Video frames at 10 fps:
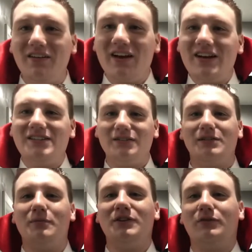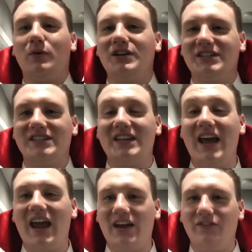you guys so much for watching
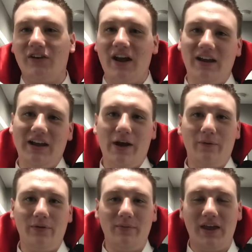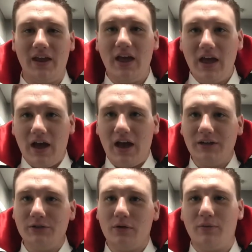today and for hanging out with me. I
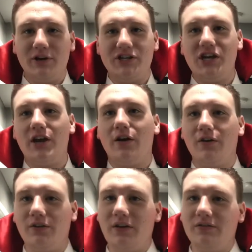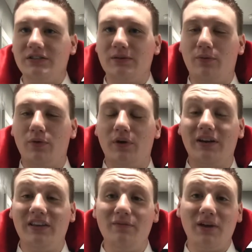do appreciate all the love and
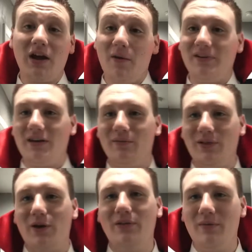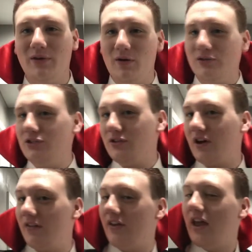support. Leave me a comment down below. Let me know what you
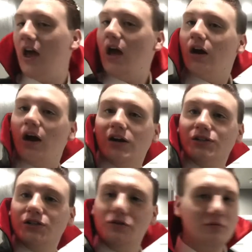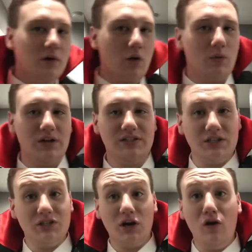thought of the costume. Was
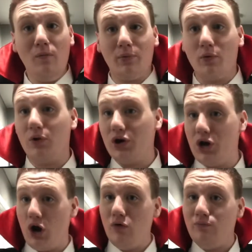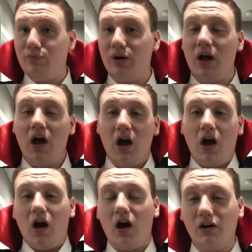it dope or nope?
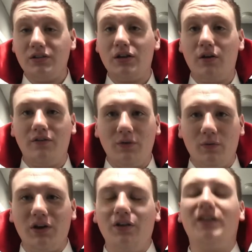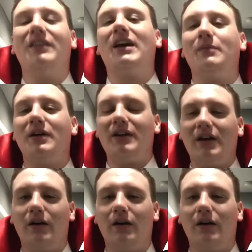Also, if you want, you can like me on